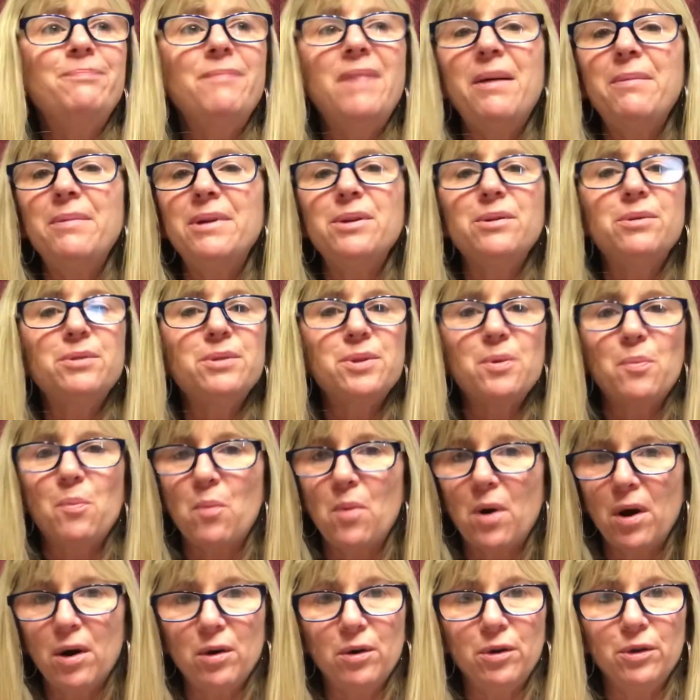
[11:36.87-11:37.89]
maybe do some
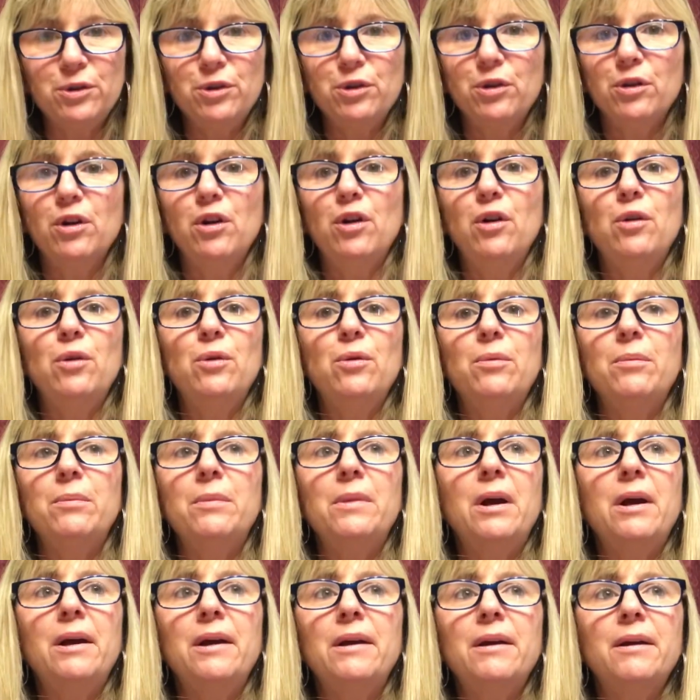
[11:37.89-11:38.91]
work on your home,
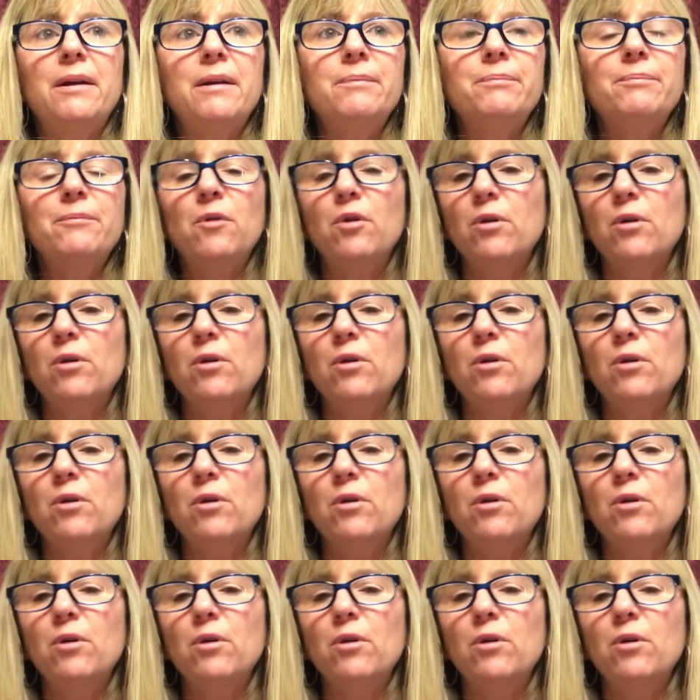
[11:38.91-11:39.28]
like,